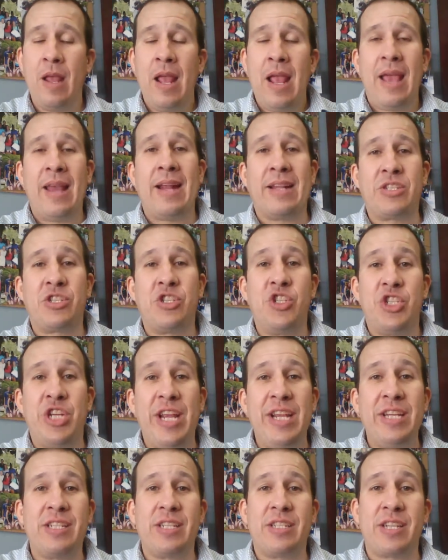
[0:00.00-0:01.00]
And as
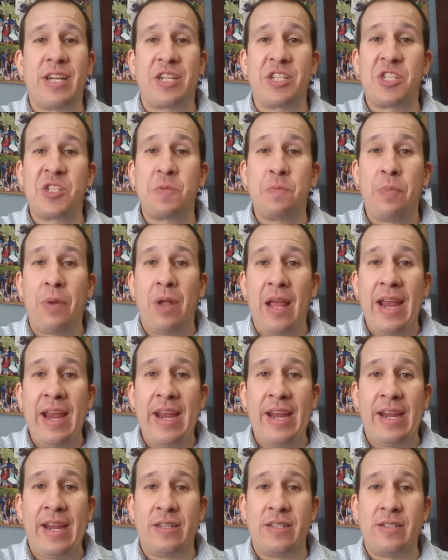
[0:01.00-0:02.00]
Jesus
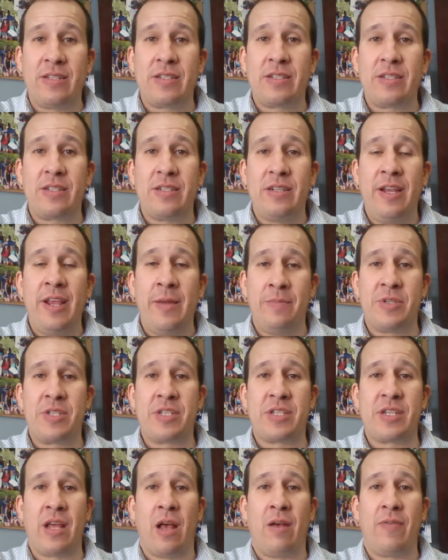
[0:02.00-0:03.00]
explains
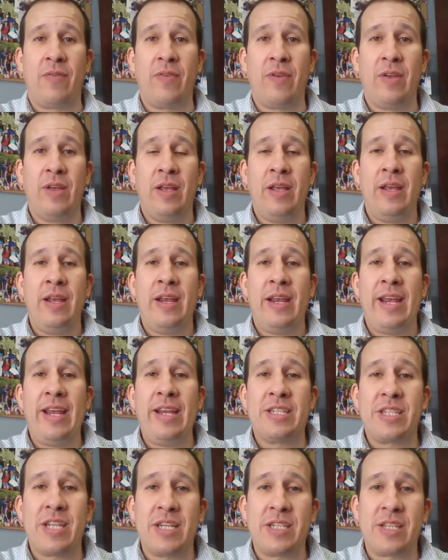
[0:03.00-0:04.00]
himself,
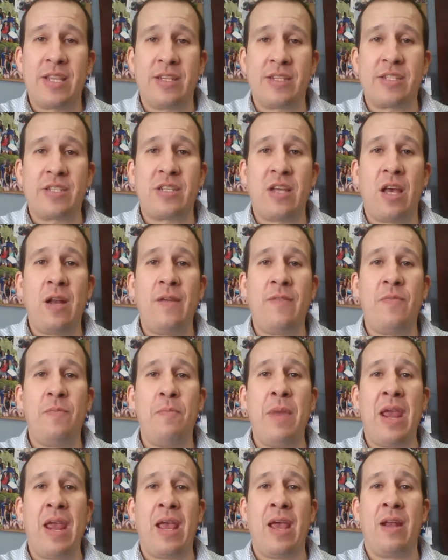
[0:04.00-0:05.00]
he says the Son of
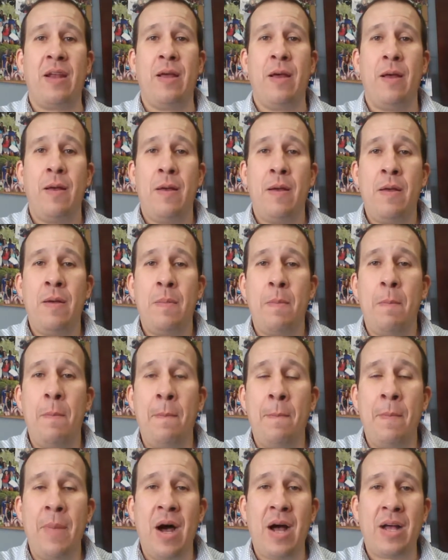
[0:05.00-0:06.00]
Man
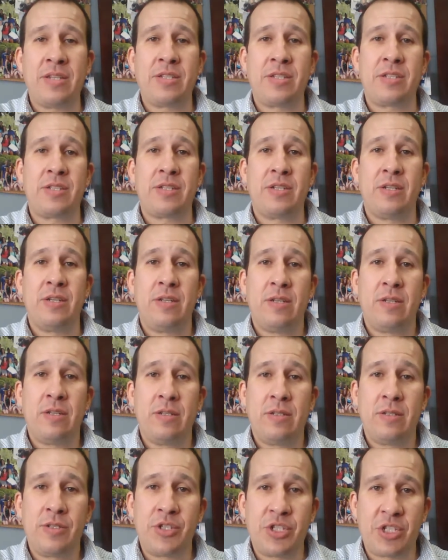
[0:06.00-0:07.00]
must
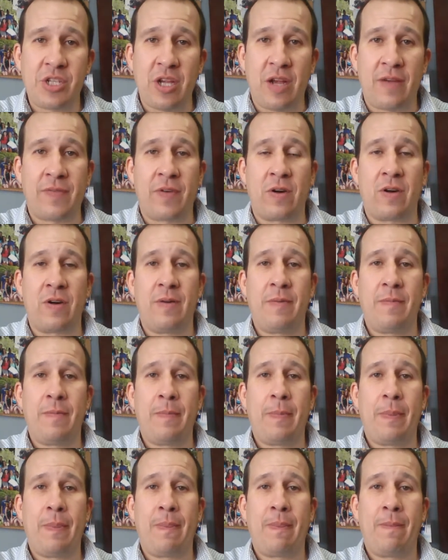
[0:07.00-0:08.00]
suffer,
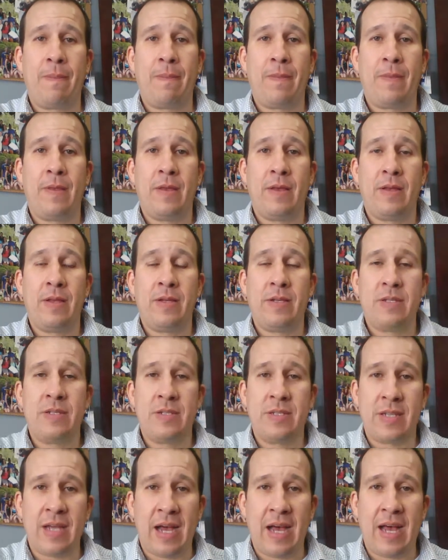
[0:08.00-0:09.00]

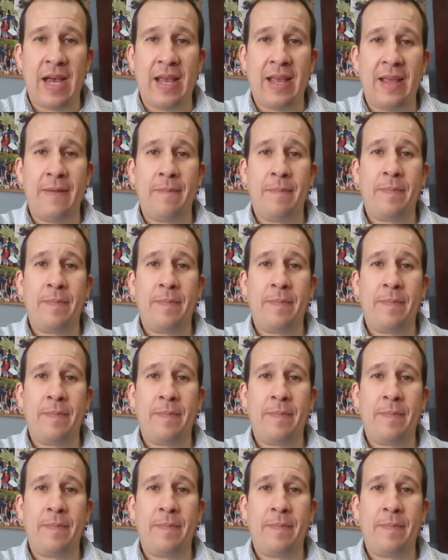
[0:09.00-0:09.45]
die,